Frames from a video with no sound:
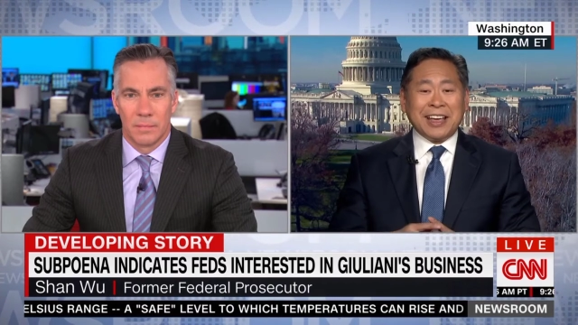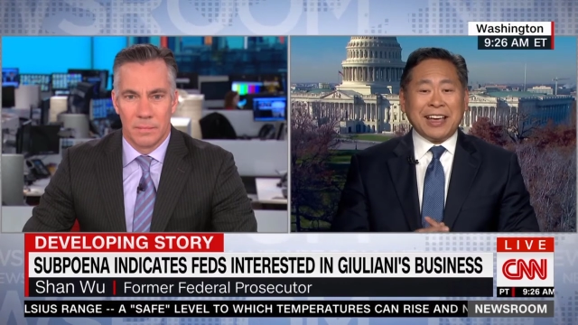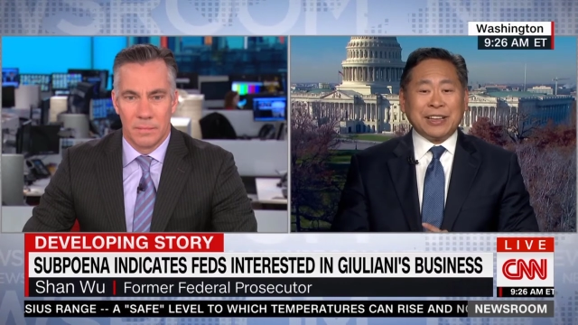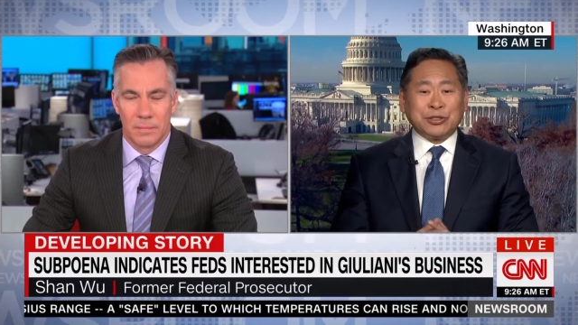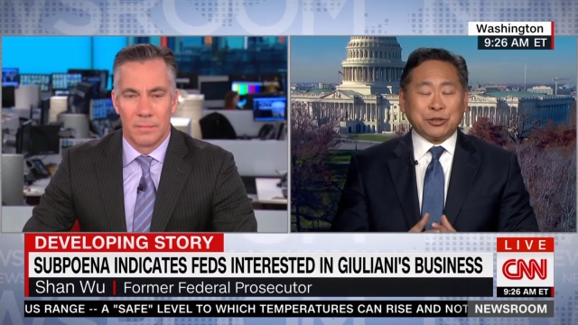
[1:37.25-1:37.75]

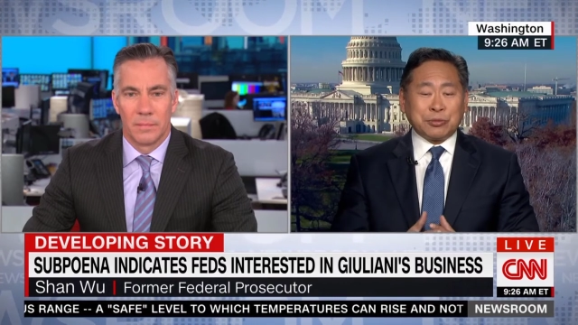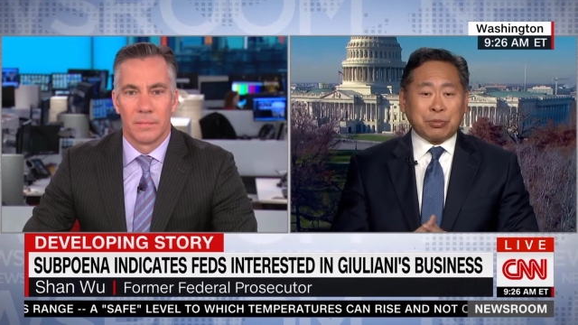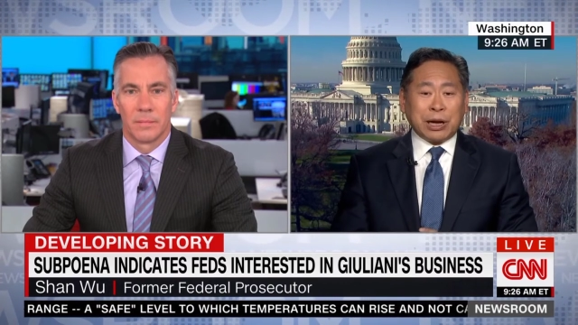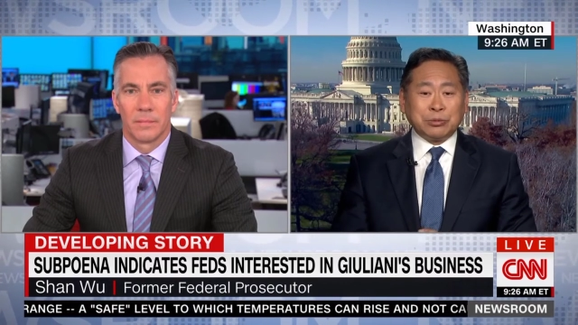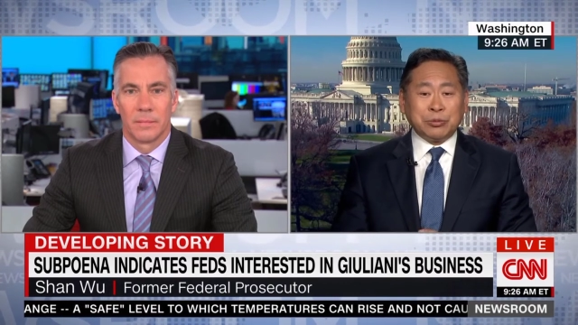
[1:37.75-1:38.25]
Speaker 1: And so his
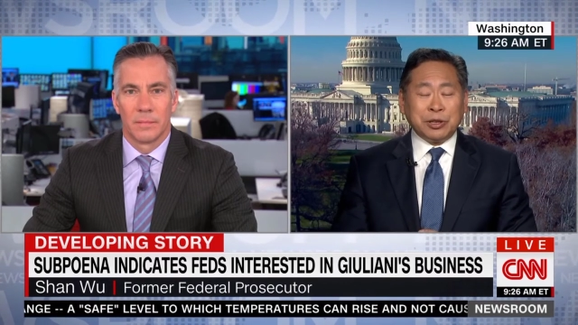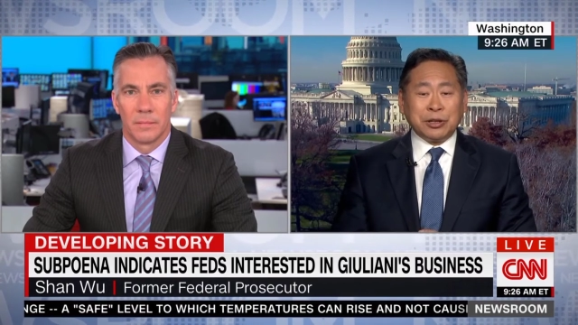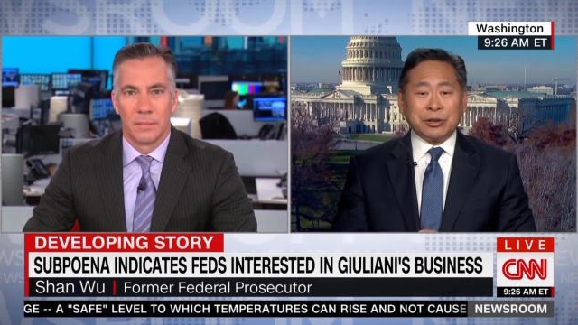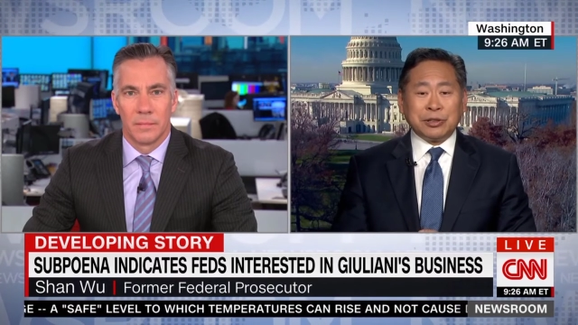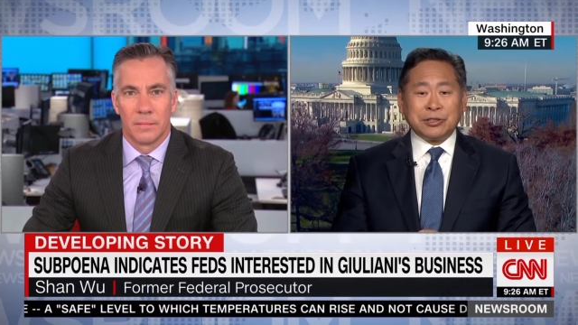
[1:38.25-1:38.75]
problem
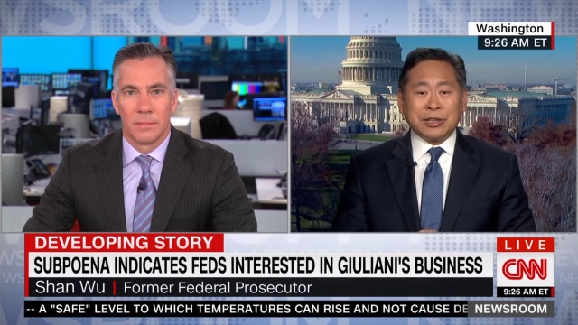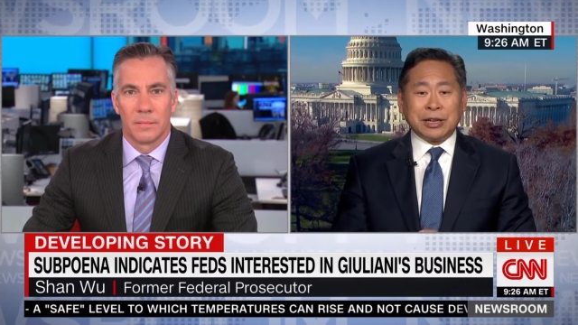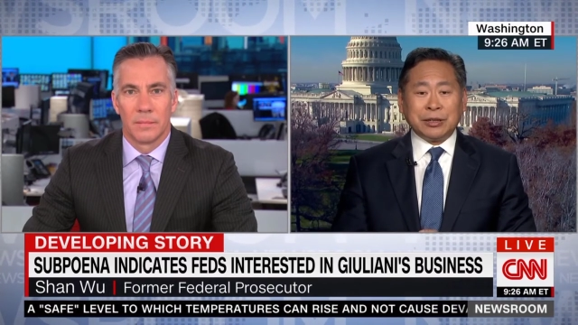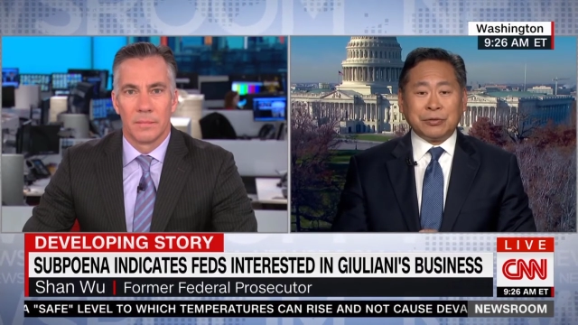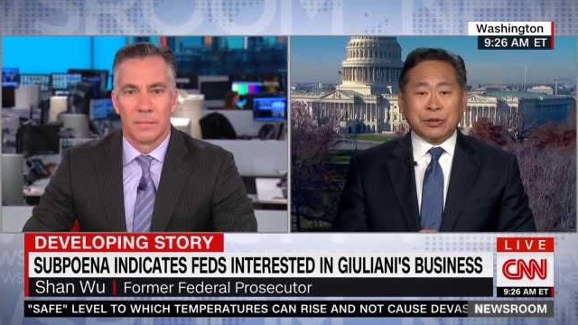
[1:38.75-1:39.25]
here is that
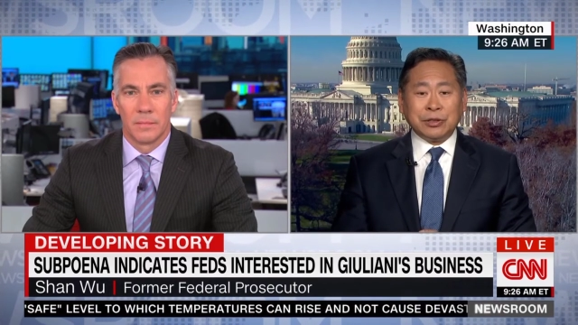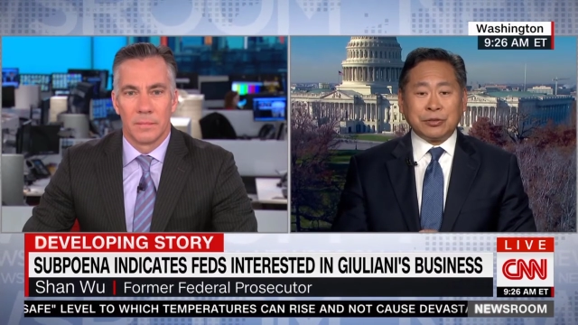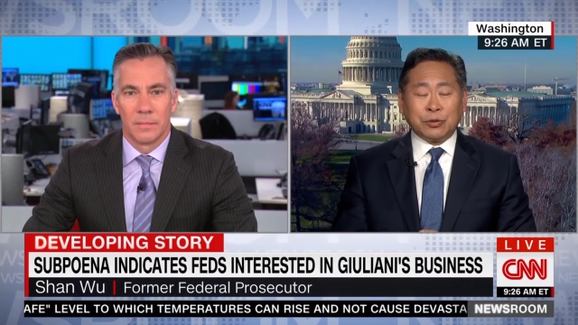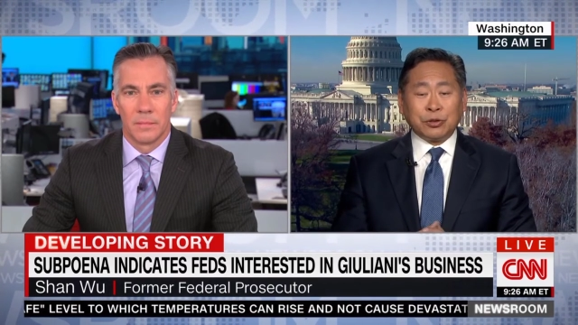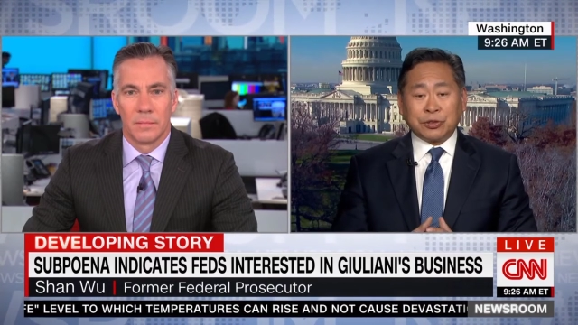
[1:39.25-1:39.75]
if these
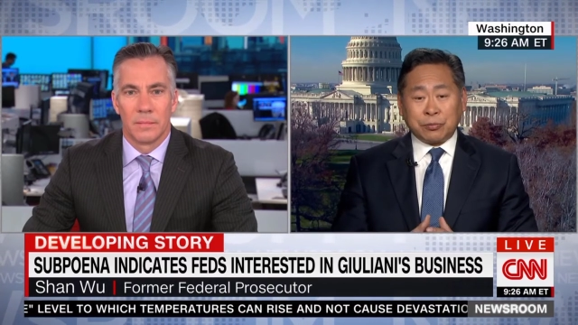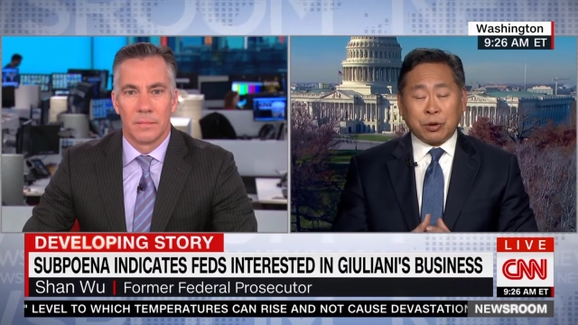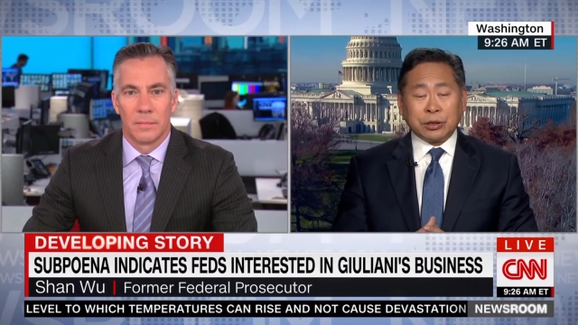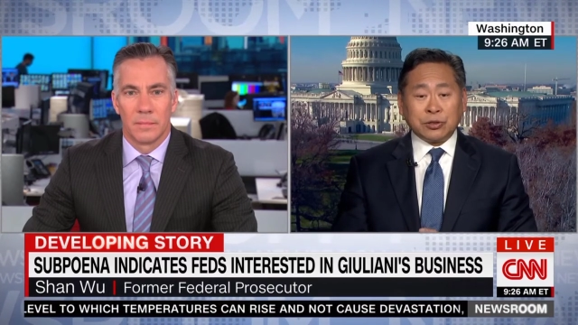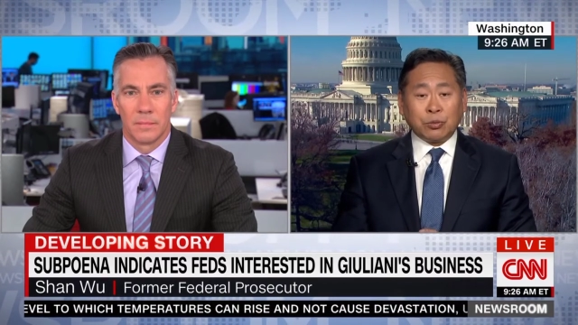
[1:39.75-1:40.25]
folks, if
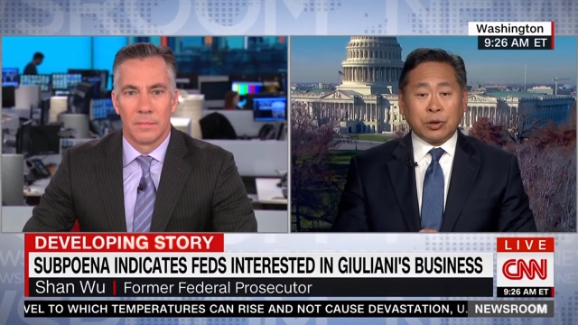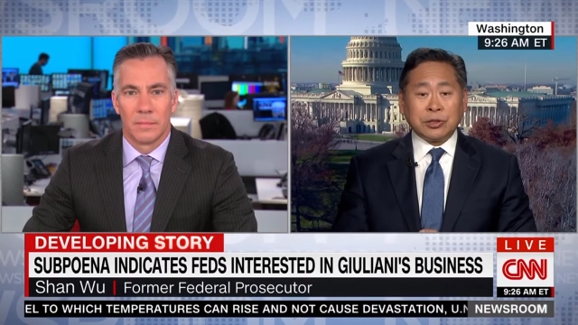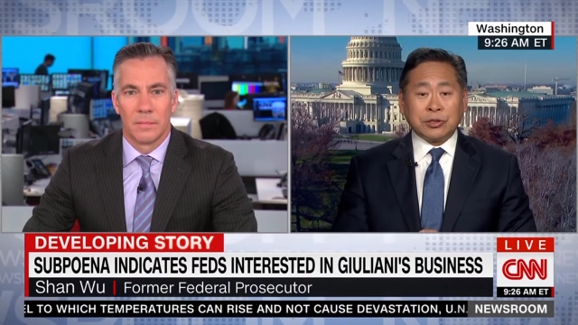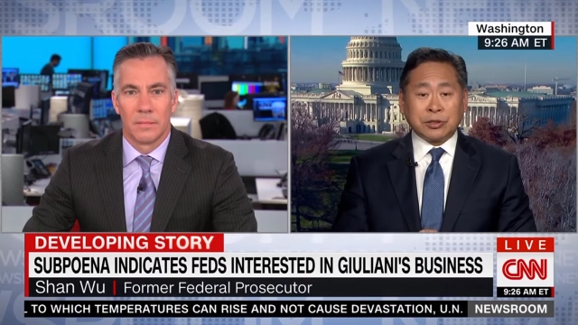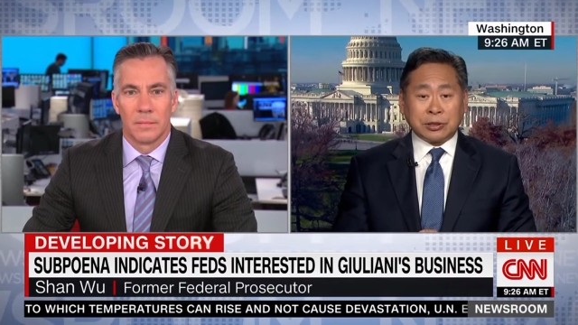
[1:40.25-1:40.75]
Parnas was
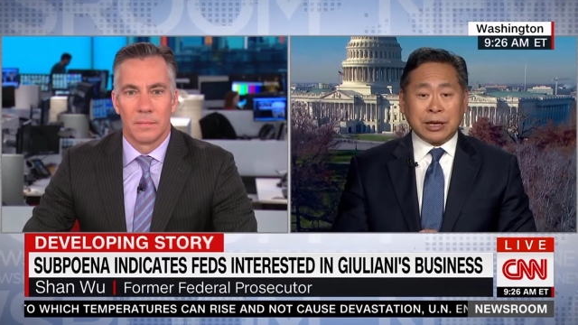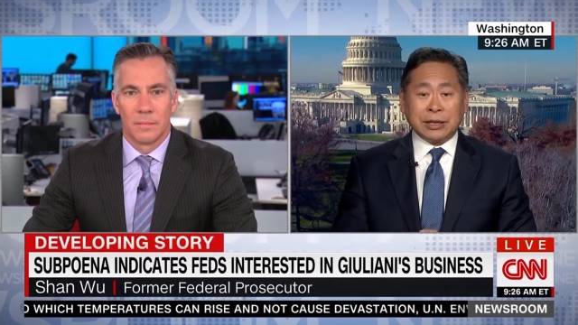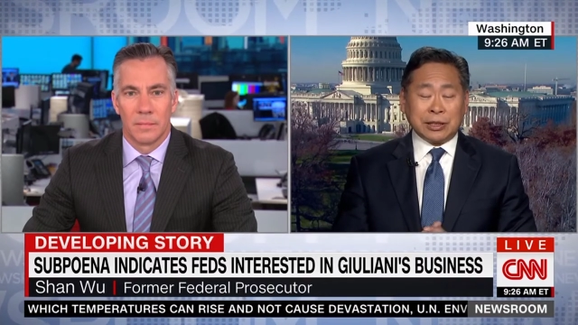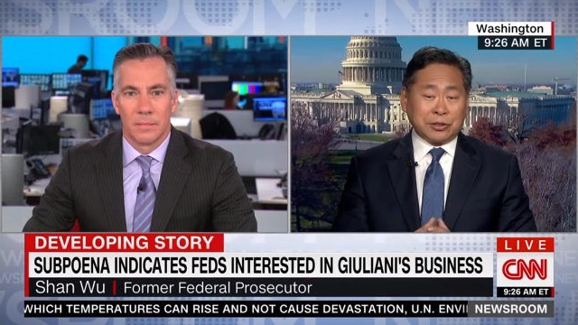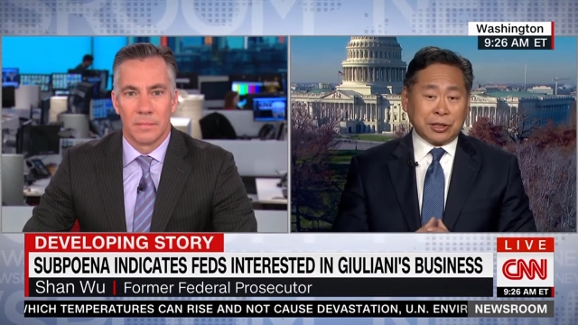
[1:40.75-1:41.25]
his
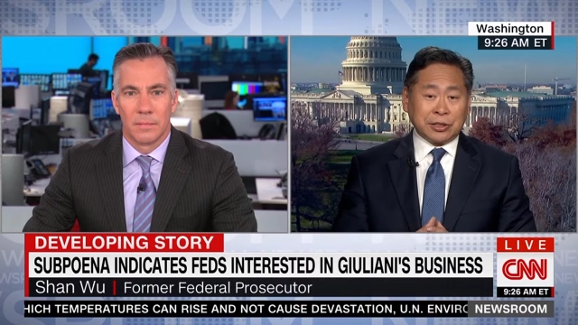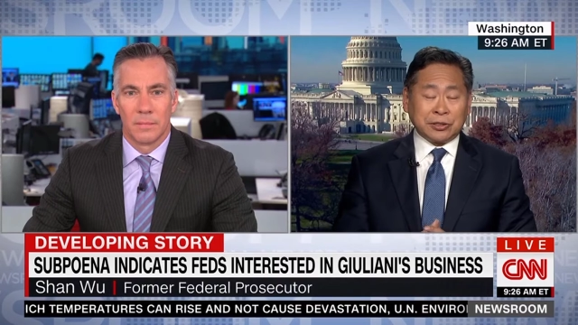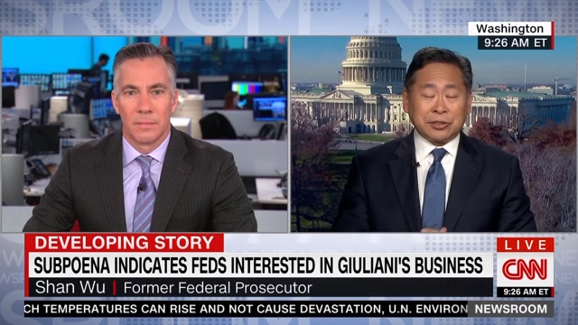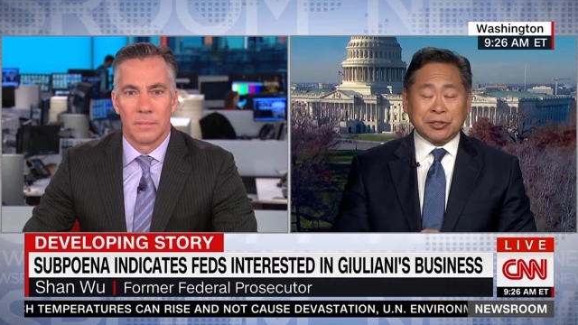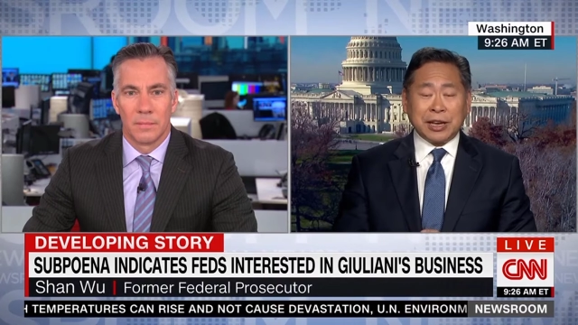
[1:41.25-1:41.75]
client, as he has
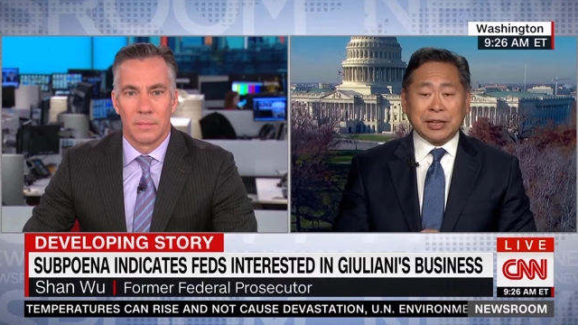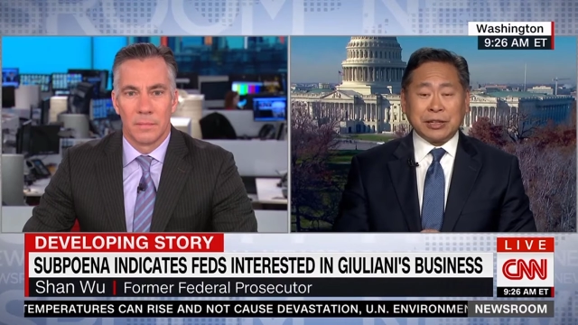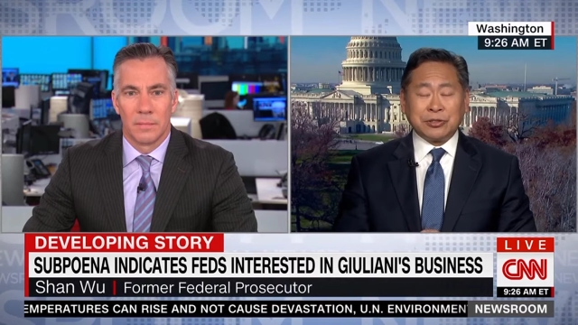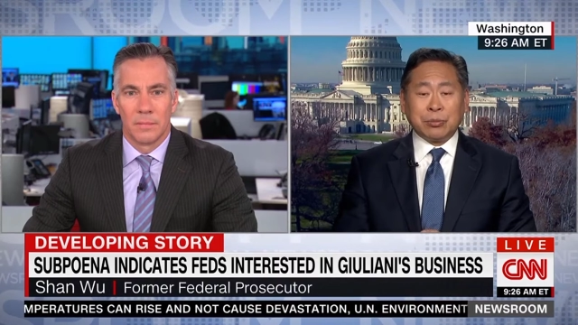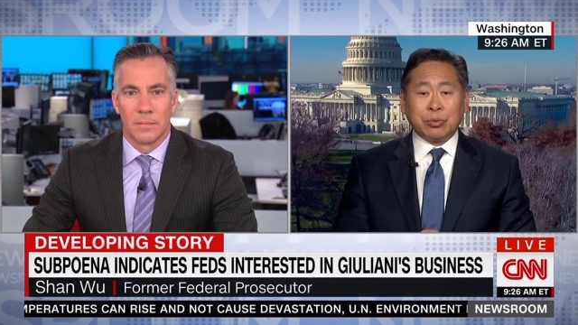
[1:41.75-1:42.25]
said at
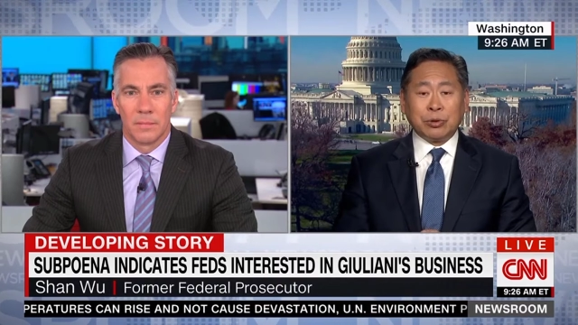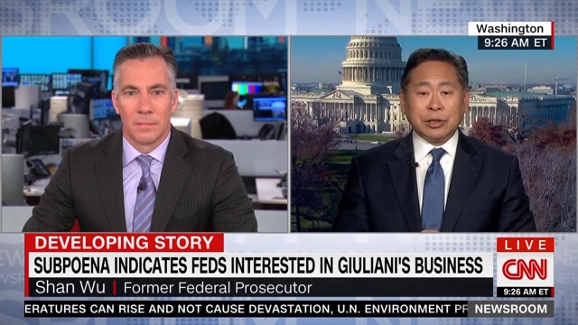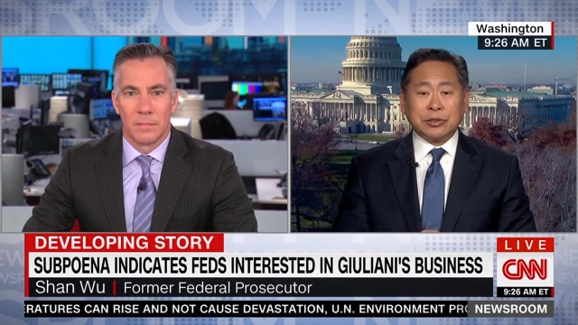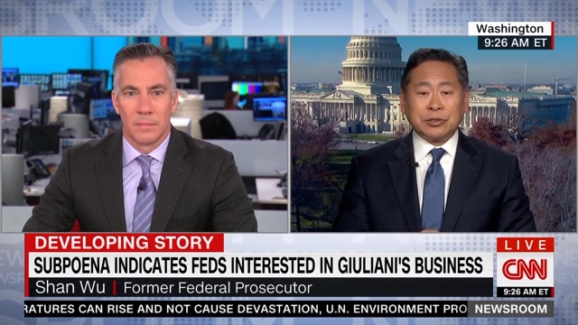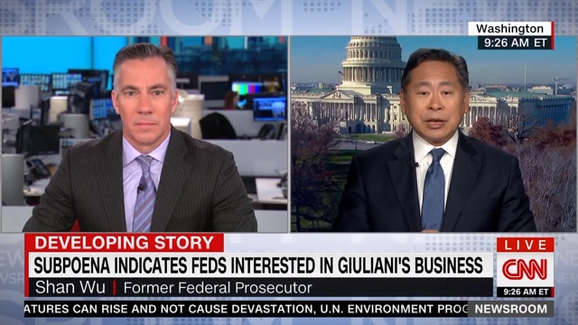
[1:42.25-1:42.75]
some points,